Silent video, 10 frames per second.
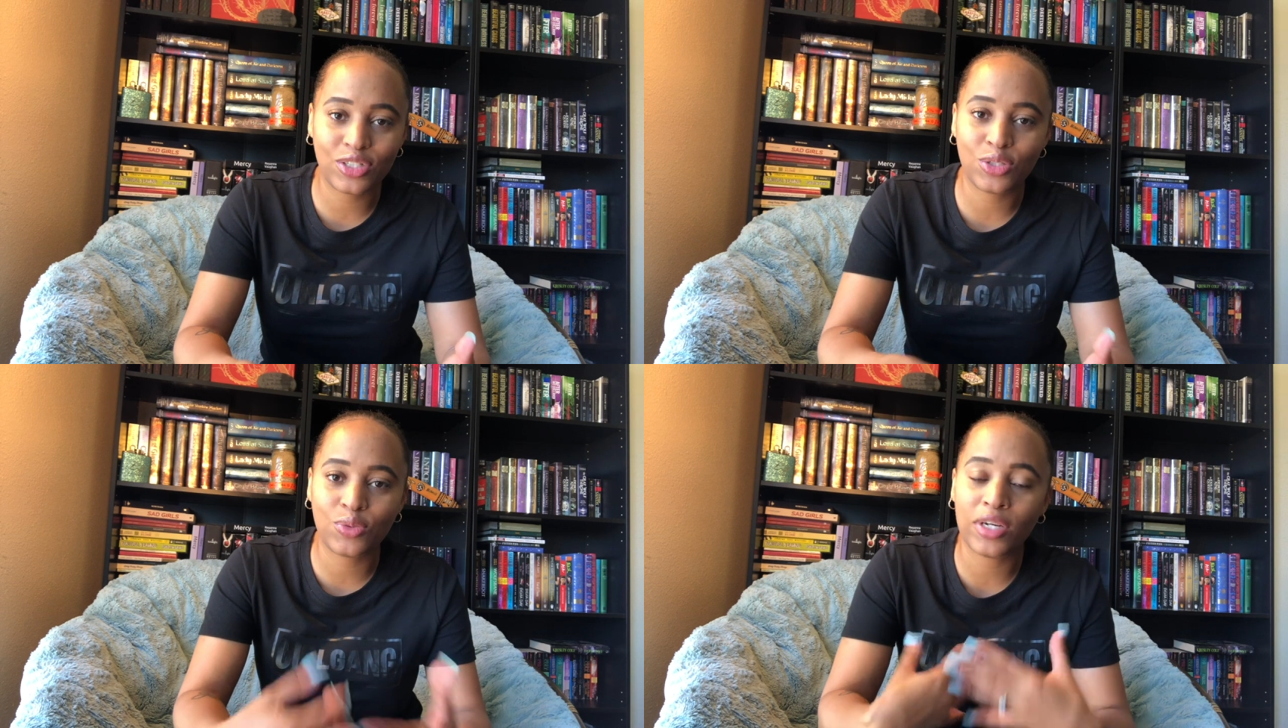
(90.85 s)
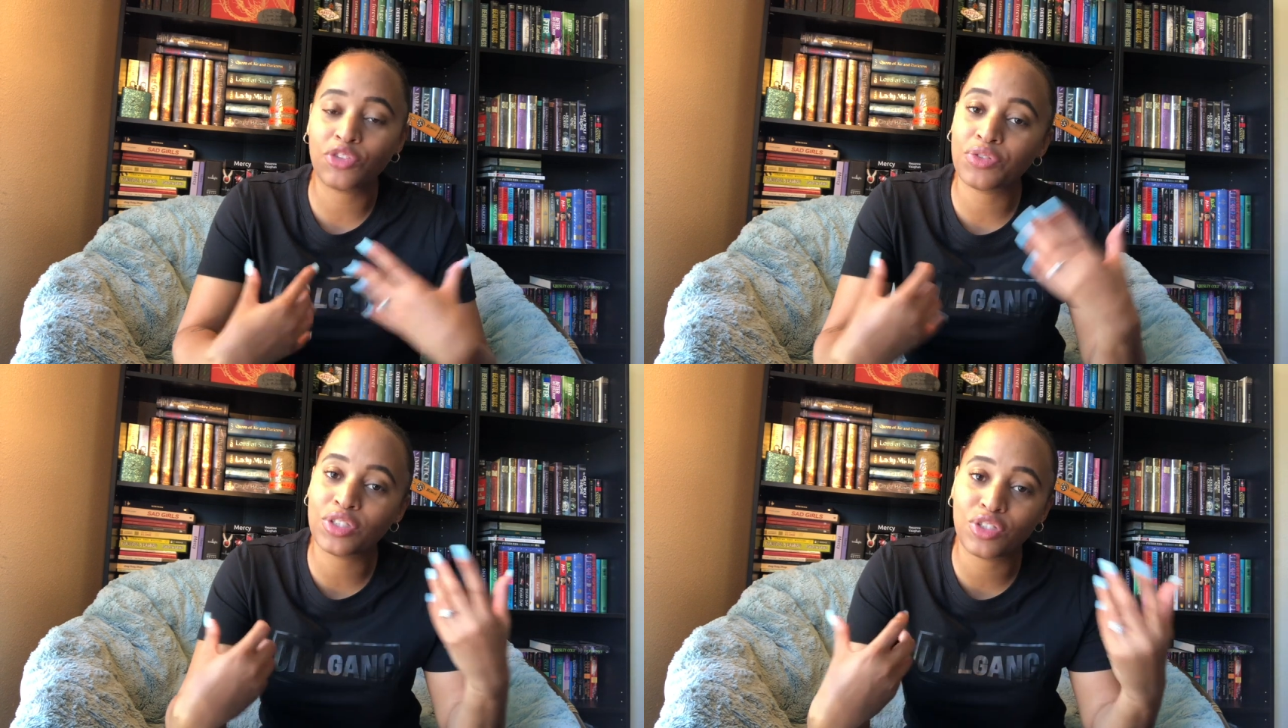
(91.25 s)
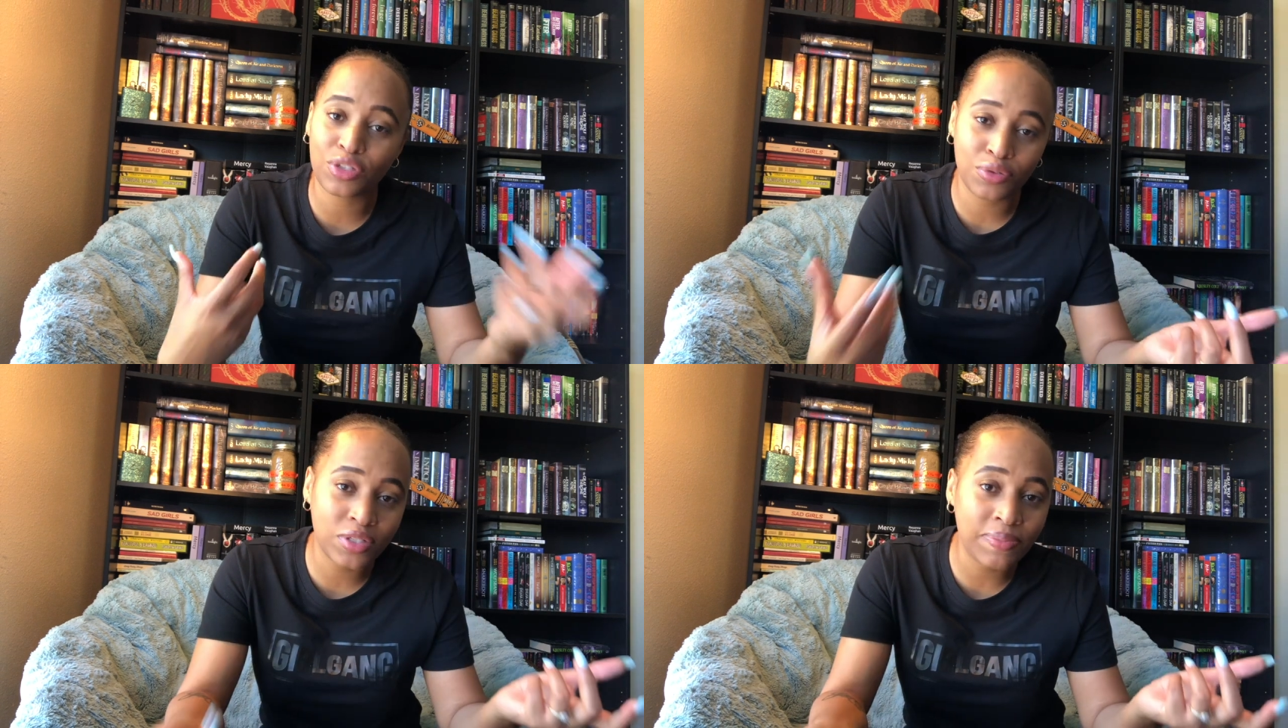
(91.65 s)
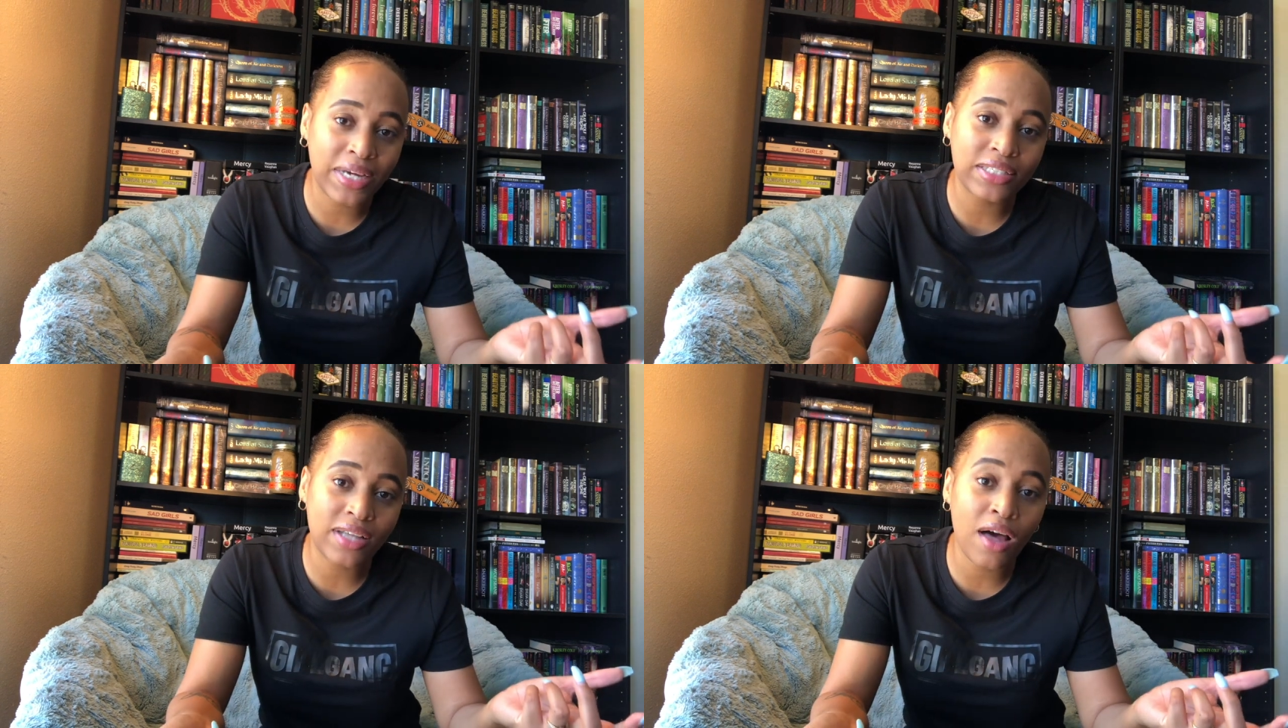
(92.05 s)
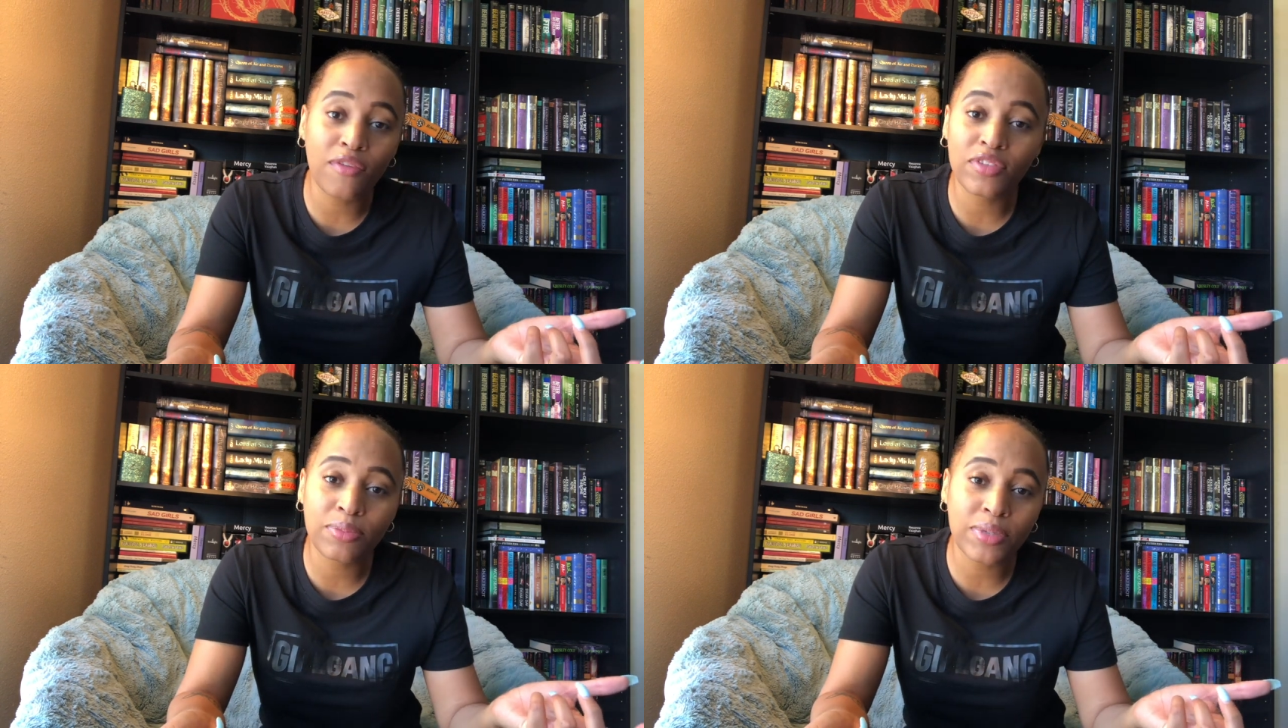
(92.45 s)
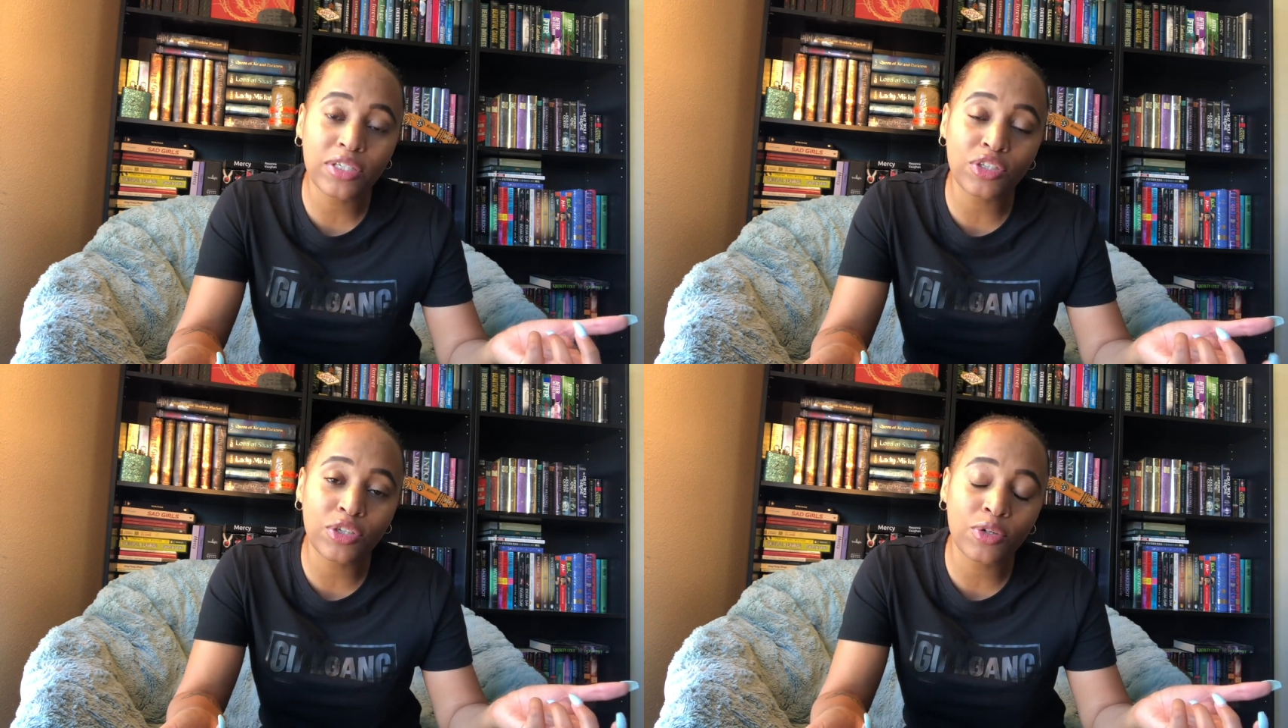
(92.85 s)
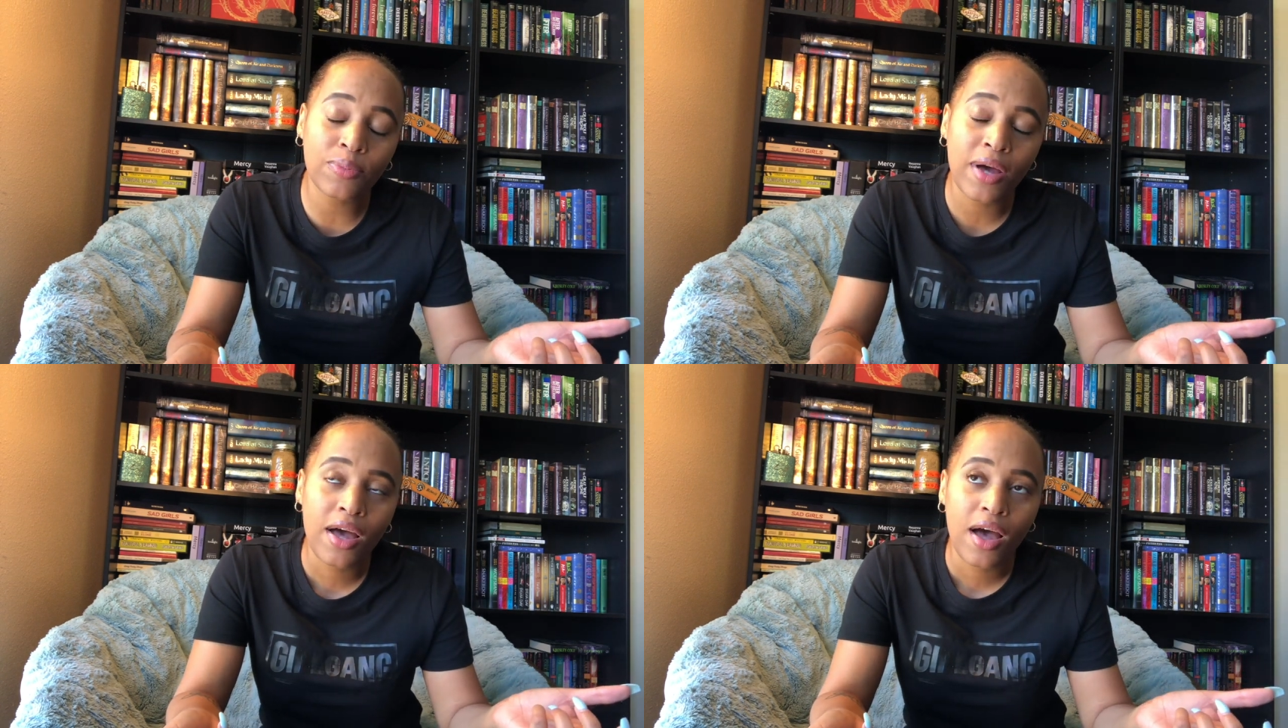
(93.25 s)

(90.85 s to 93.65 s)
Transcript: to introduce myself to booktube.